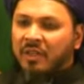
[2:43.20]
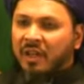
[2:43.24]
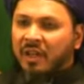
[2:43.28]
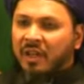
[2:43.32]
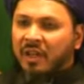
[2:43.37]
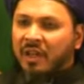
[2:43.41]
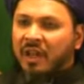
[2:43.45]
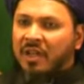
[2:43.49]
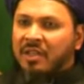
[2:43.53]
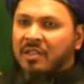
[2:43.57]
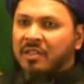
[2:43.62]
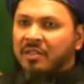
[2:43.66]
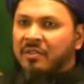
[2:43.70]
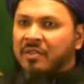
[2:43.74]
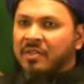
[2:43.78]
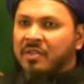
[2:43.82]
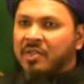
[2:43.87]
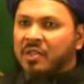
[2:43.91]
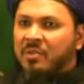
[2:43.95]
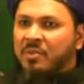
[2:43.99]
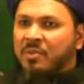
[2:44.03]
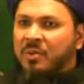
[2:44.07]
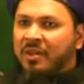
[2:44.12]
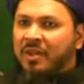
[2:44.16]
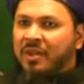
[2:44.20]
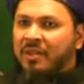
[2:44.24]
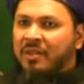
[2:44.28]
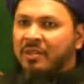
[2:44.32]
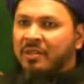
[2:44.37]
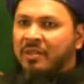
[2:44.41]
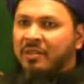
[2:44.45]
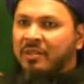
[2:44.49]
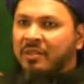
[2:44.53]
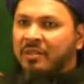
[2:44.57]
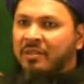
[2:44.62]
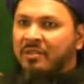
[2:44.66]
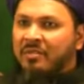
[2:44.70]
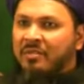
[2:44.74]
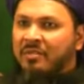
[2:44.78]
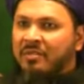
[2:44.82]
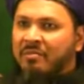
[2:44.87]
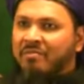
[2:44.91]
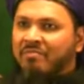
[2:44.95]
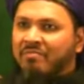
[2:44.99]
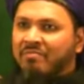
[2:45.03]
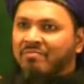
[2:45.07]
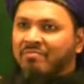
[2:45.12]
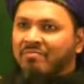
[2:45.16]
the light of the spirit
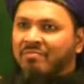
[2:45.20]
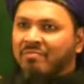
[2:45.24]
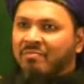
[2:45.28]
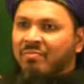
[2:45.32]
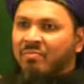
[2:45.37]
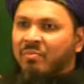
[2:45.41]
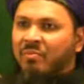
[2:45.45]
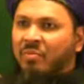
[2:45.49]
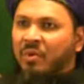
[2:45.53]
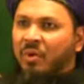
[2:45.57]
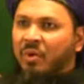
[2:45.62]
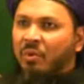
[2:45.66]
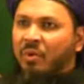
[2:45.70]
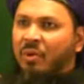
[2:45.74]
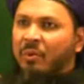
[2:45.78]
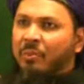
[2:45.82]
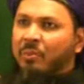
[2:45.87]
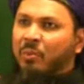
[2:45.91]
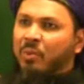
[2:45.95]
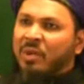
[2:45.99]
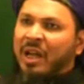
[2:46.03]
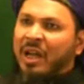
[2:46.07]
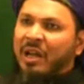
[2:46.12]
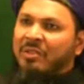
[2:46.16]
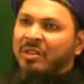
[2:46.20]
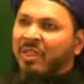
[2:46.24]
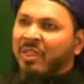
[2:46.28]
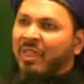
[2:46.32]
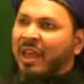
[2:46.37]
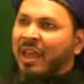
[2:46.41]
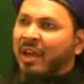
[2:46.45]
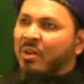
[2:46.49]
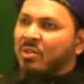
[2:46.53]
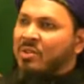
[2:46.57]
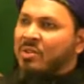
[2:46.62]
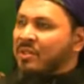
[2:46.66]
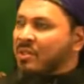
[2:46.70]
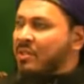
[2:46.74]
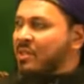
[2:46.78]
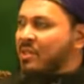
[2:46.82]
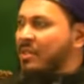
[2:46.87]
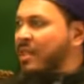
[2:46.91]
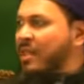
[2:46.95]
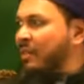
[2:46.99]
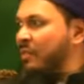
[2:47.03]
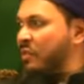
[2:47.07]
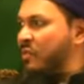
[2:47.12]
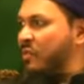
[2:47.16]
will put out 1,000
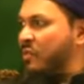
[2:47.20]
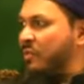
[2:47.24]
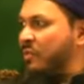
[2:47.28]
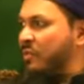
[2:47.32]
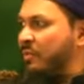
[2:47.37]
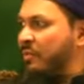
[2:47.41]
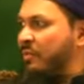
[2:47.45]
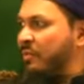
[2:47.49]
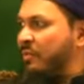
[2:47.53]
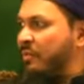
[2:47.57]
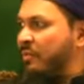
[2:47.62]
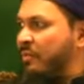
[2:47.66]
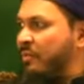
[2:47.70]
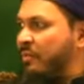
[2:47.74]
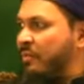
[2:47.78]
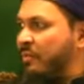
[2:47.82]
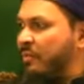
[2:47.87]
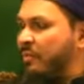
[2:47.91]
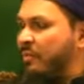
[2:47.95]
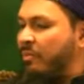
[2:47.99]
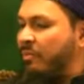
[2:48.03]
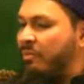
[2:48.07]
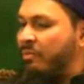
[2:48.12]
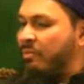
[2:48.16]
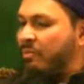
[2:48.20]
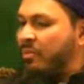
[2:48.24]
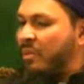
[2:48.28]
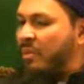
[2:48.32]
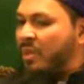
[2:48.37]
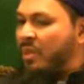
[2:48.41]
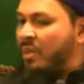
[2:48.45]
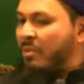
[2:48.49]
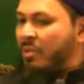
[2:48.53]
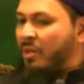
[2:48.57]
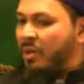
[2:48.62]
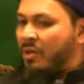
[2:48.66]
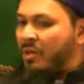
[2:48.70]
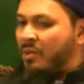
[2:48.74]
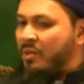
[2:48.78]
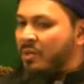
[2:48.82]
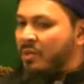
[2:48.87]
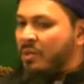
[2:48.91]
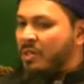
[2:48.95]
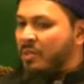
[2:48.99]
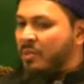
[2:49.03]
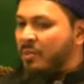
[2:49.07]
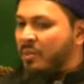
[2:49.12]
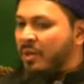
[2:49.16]
suns.
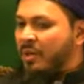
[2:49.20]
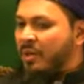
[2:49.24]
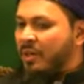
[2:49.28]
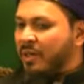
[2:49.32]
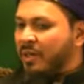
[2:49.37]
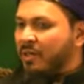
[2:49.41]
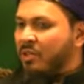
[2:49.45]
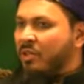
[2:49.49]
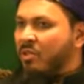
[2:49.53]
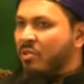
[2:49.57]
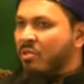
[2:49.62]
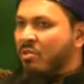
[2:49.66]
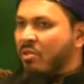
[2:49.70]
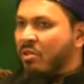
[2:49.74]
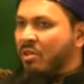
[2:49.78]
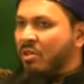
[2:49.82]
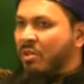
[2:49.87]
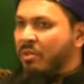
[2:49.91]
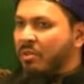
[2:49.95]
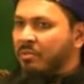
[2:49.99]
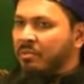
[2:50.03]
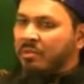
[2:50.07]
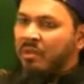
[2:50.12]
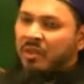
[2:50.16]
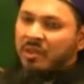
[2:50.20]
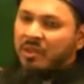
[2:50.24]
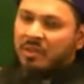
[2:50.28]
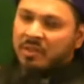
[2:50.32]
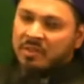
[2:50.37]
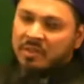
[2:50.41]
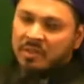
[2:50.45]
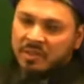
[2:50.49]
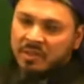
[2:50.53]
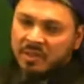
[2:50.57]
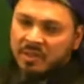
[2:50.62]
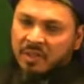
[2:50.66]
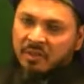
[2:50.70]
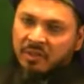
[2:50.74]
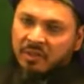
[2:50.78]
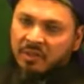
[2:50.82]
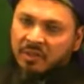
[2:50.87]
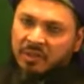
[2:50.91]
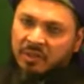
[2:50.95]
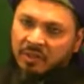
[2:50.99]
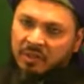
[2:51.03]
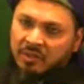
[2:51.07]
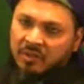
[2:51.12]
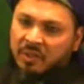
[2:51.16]
Because the spirit, the ruh, it is a
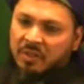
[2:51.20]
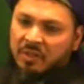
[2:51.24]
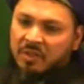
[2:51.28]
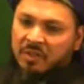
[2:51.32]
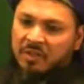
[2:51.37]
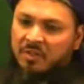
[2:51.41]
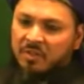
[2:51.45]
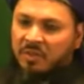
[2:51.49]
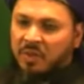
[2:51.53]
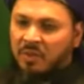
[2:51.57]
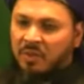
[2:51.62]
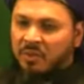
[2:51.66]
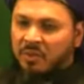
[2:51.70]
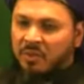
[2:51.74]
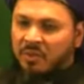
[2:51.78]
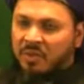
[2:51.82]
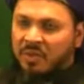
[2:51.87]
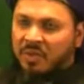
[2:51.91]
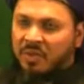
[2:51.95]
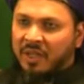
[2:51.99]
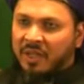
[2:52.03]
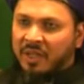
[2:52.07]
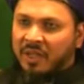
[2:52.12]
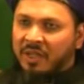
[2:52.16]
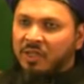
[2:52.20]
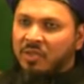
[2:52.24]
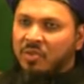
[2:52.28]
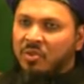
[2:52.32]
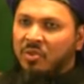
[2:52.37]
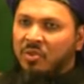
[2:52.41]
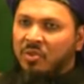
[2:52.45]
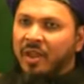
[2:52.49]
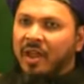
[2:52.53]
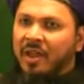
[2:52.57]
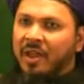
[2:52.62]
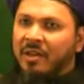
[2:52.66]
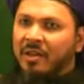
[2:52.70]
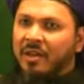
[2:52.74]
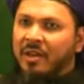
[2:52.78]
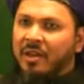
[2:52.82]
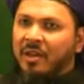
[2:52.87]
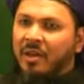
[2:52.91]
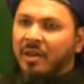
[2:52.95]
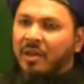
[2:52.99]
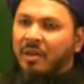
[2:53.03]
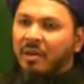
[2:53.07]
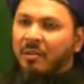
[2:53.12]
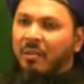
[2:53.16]
secret. Of course, we're not going to get into that.
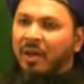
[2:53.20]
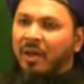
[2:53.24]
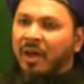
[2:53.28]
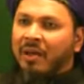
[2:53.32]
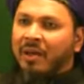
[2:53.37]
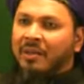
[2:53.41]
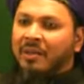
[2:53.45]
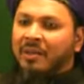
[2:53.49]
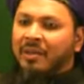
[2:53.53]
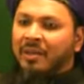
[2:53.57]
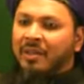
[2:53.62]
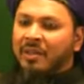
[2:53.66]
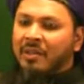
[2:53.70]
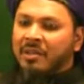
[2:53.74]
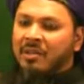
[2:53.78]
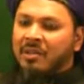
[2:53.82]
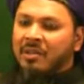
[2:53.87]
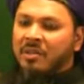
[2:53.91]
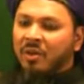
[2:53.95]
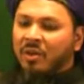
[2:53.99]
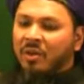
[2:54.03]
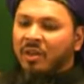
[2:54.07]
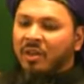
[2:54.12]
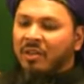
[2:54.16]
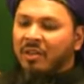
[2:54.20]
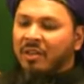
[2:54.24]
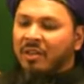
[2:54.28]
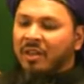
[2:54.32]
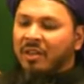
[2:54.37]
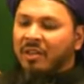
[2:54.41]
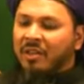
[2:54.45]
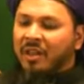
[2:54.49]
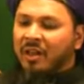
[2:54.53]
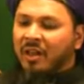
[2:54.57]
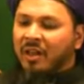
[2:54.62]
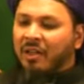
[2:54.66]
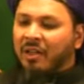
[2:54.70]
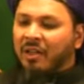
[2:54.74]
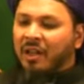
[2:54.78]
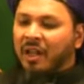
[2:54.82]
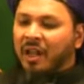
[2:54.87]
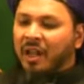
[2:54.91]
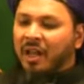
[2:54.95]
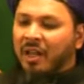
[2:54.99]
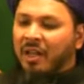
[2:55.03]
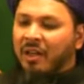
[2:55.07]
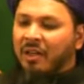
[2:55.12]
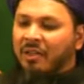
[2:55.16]
But it is the only thing that
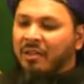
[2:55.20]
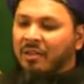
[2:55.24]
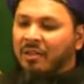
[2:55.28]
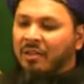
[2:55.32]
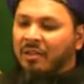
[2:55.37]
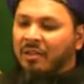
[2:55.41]
Allah